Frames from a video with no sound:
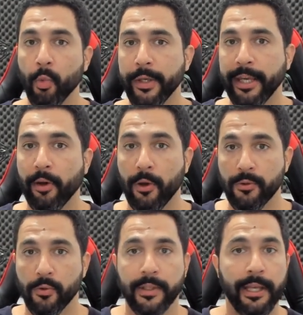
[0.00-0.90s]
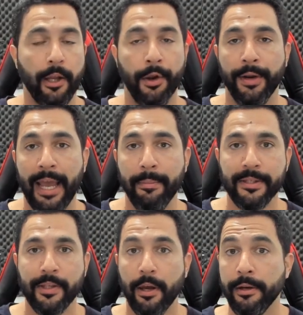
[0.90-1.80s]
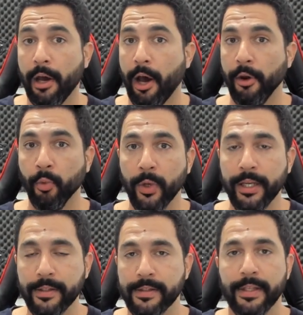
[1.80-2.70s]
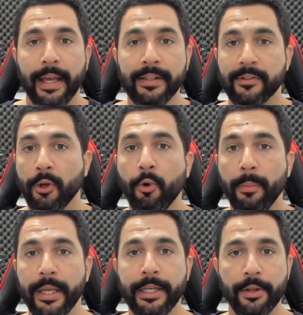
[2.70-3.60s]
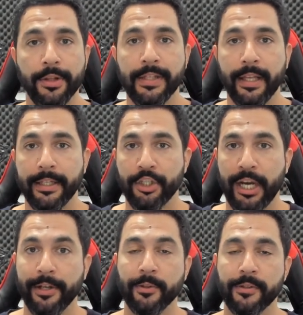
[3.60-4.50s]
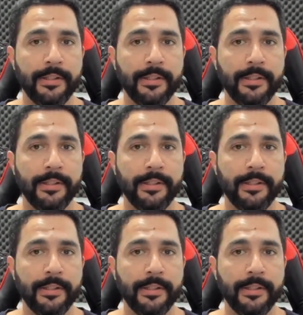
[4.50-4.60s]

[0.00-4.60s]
we can also sell on Amazon, on Wix, and so many other selling channels.